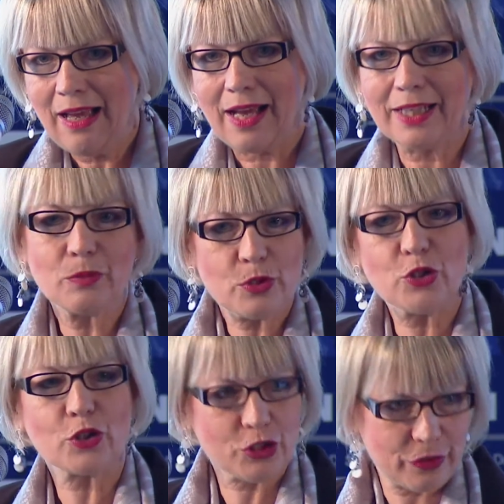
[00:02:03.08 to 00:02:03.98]
and it was
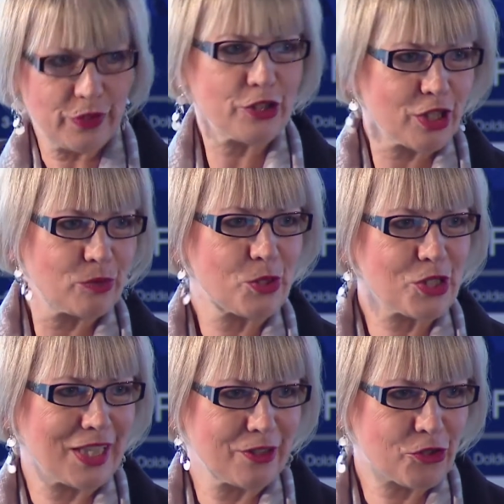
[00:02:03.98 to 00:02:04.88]
Joschka Fischer, who was
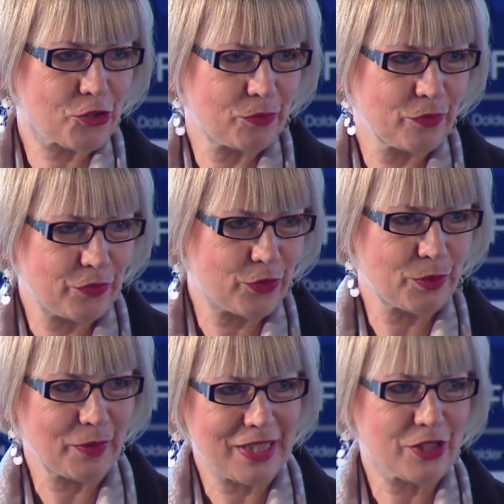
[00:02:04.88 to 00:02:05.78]
then
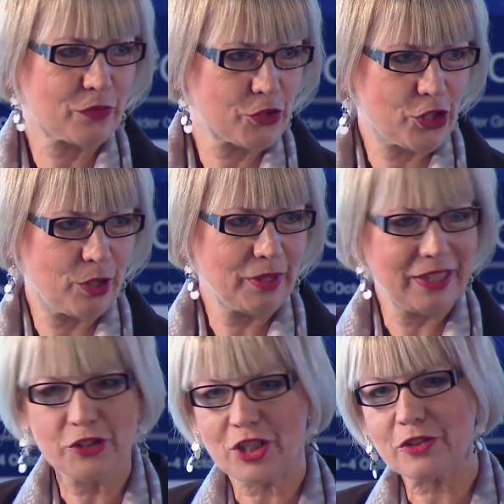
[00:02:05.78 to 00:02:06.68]
foreign minister of
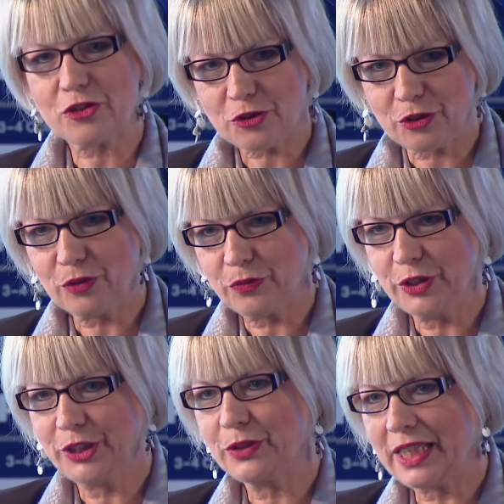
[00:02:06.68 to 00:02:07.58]
Germany, Chuck Straw for
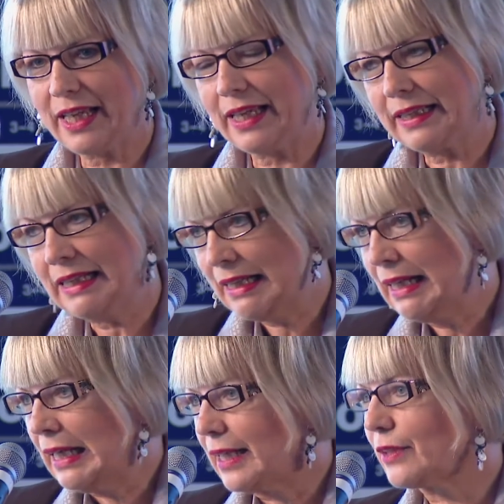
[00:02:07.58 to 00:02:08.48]
the UK,
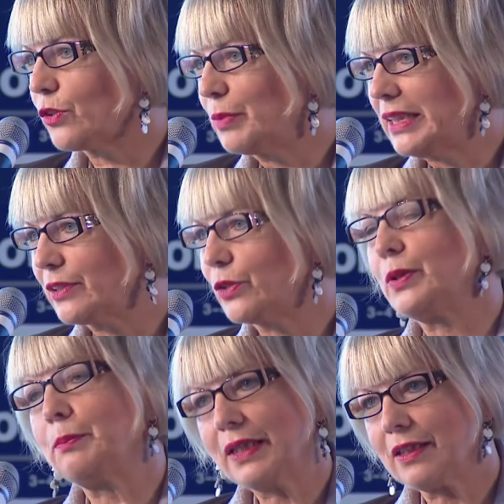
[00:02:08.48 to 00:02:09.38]
and Dominique de
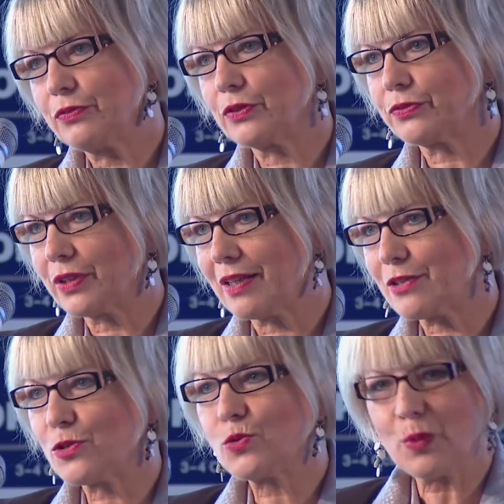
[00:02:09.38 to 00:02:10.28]
Villepin for
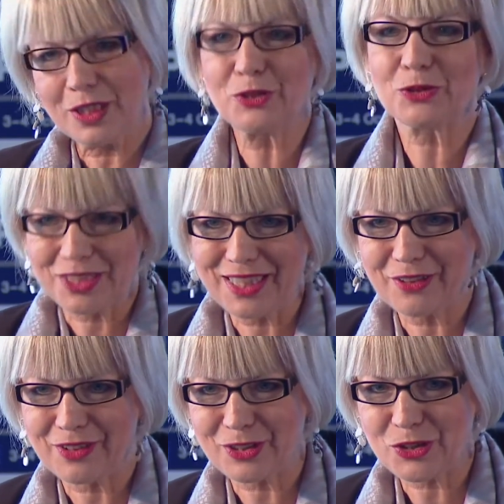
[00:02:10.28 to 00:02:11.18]
France, who went to
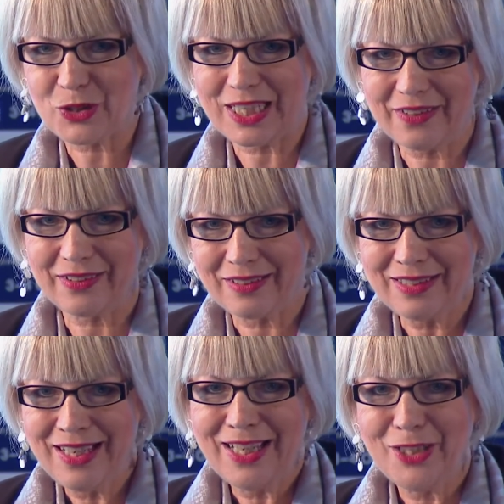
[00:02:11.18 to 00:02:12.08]
Tehran together
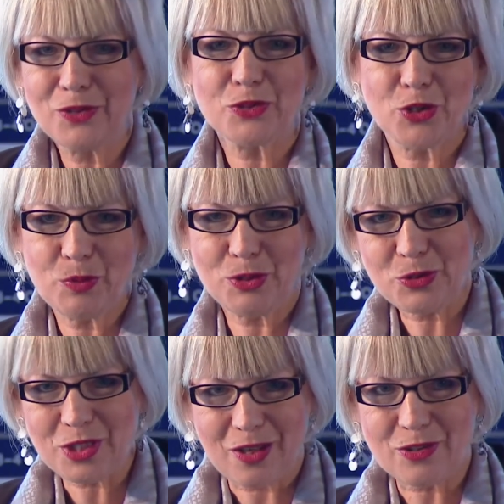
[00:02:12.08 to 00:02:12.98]
in October
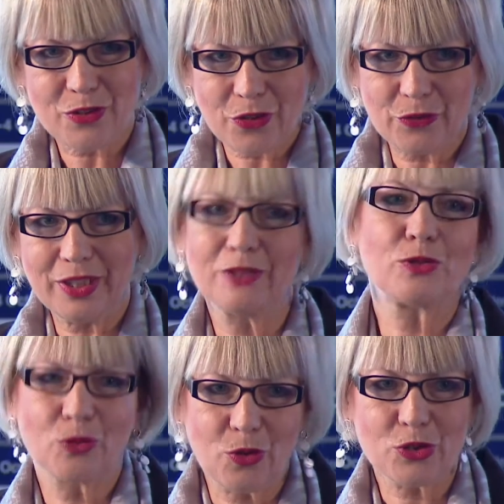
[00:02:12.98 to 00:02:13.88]
2003
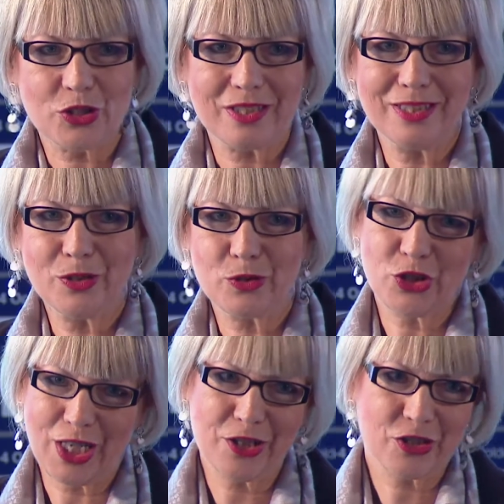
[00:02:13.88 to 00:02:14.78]
to launch these
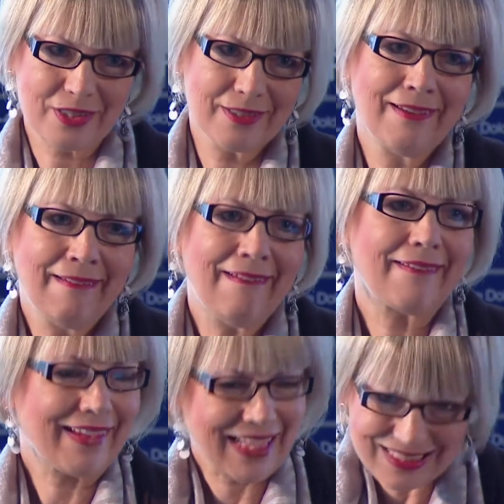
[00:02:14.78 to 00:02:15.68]
negotiations.
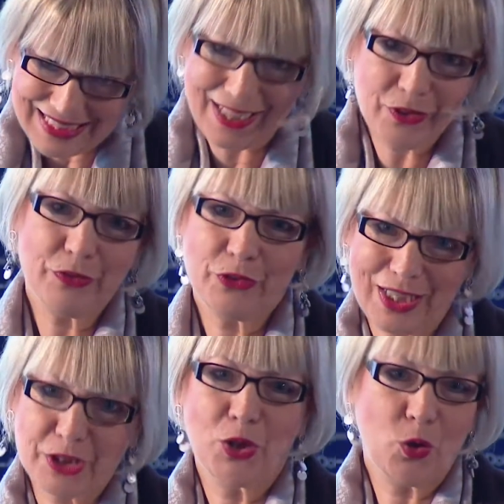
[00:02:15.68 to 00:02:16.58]
And I can tell you, if you
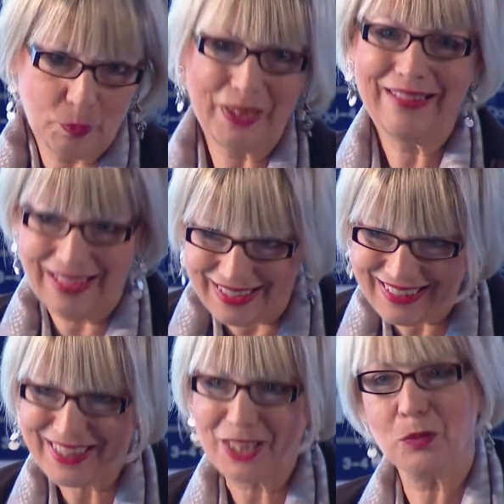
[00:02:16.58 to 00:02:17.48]
had told me
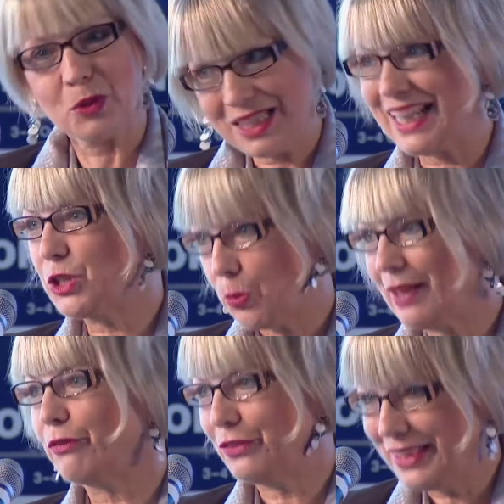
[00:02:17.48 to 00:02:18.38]
then that it would take
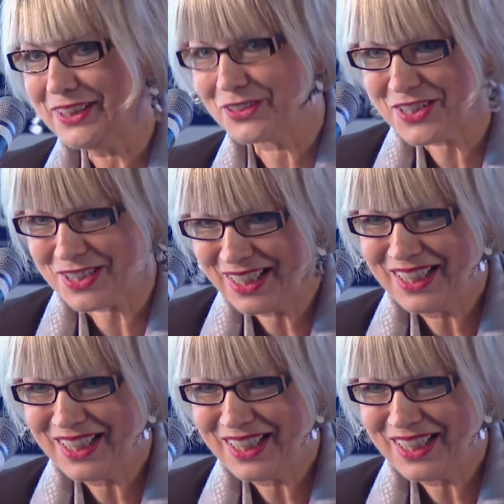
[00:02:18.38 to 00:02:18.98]
12 years